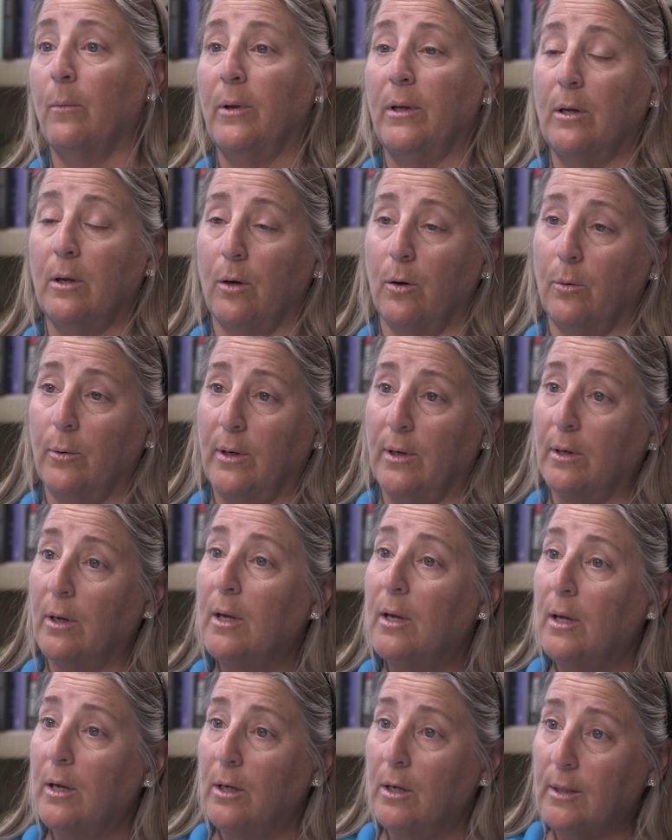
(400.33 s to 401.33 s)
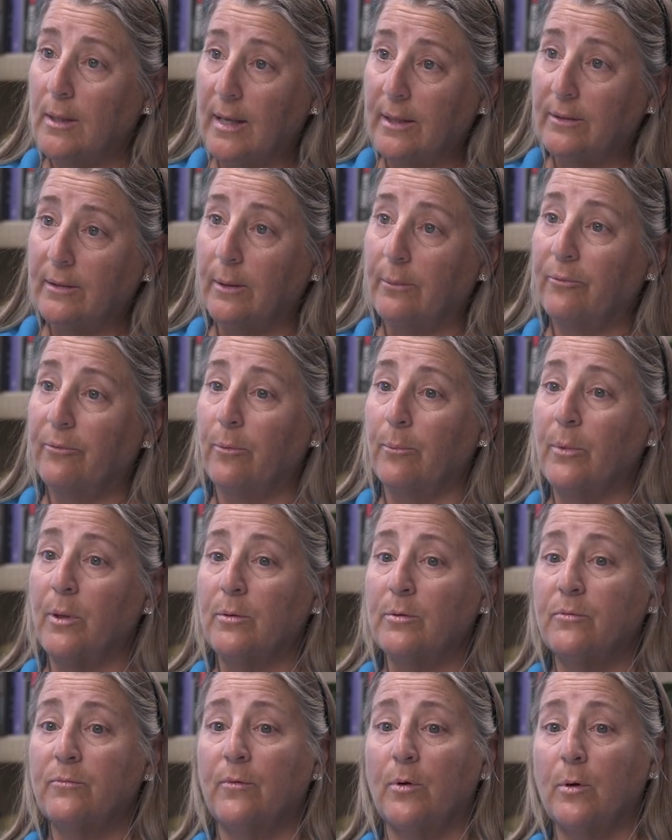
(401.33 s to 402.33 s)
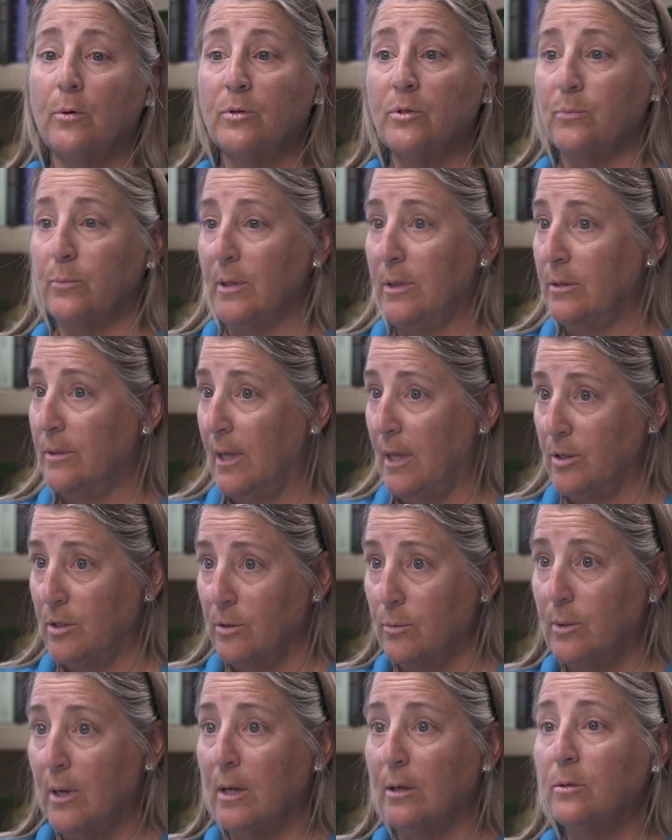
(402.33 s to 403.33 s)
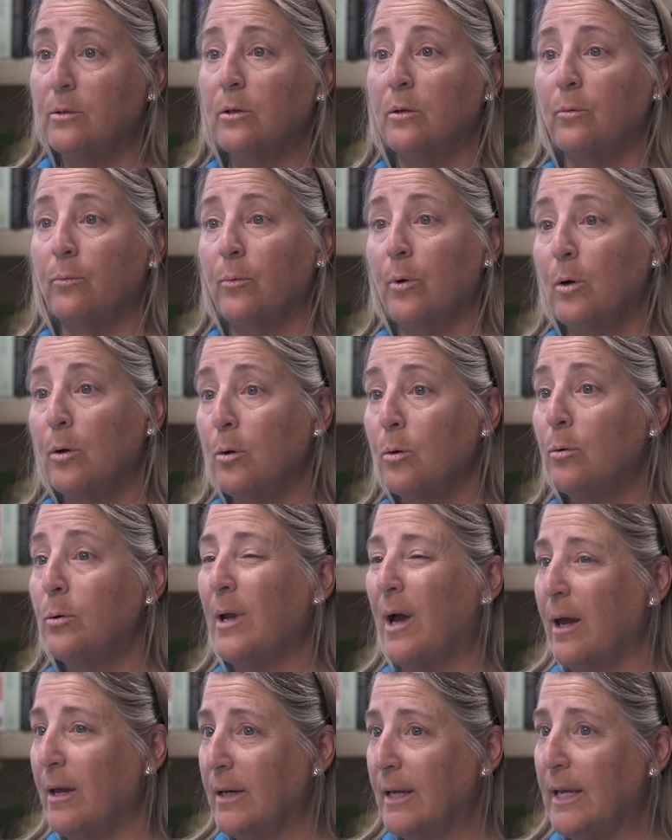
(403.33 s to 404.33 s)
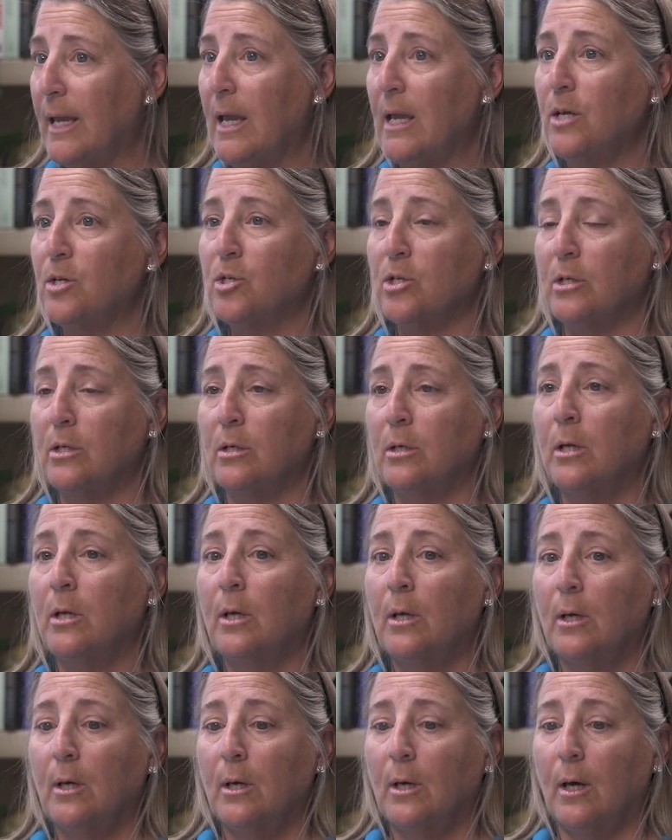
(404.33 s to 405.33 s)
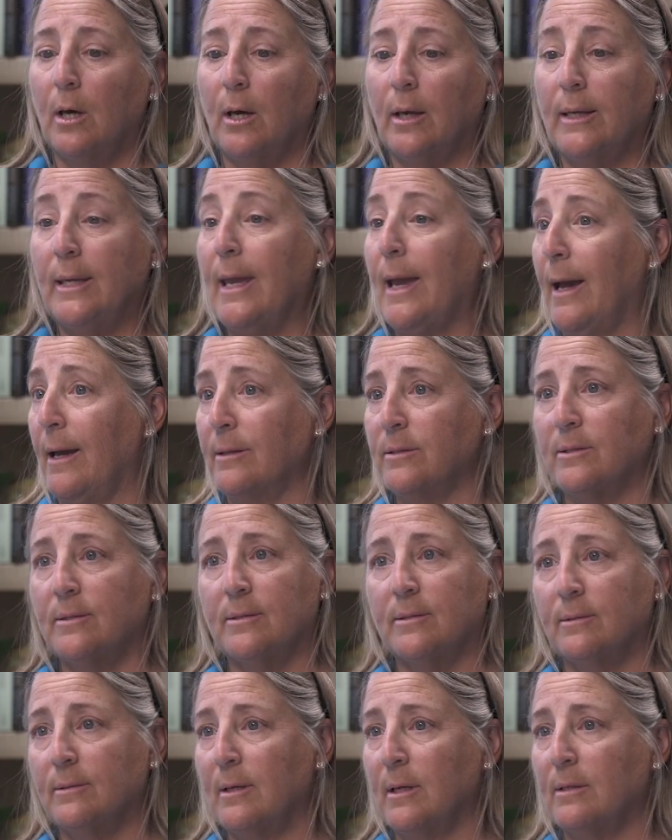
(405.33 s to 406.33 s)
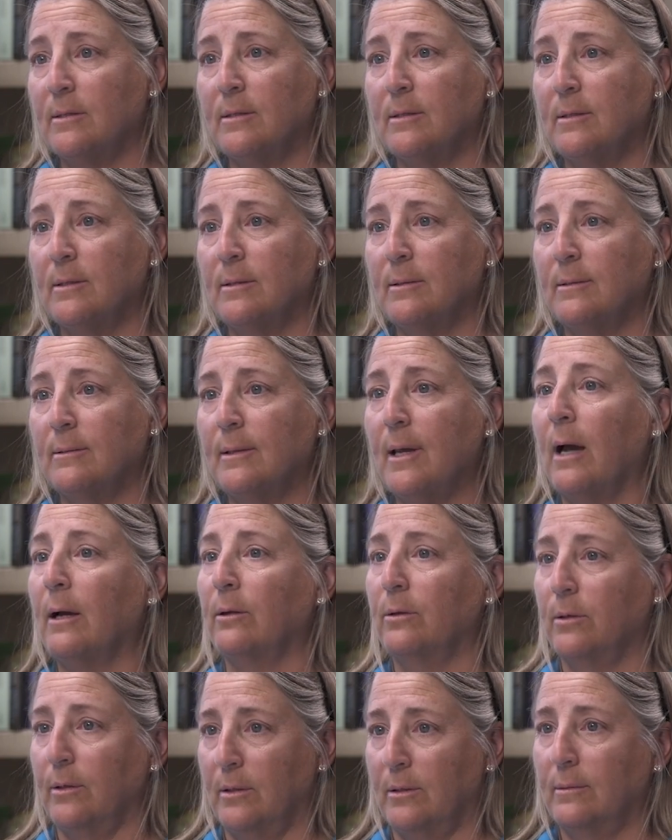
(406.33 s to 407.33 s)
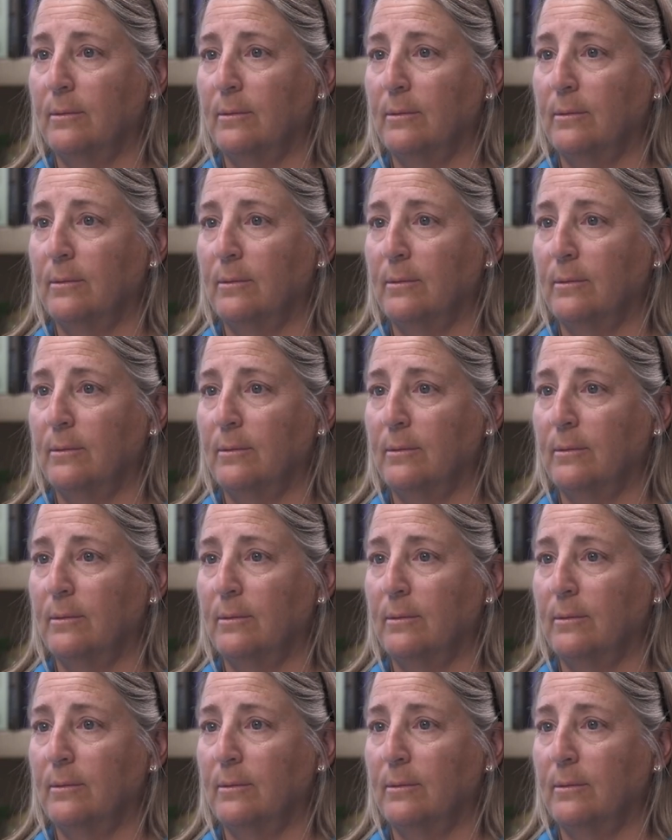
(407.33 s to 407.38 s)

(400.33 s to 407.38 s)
We go and collect them from those folks. They do get into the road on occasion. It's not good.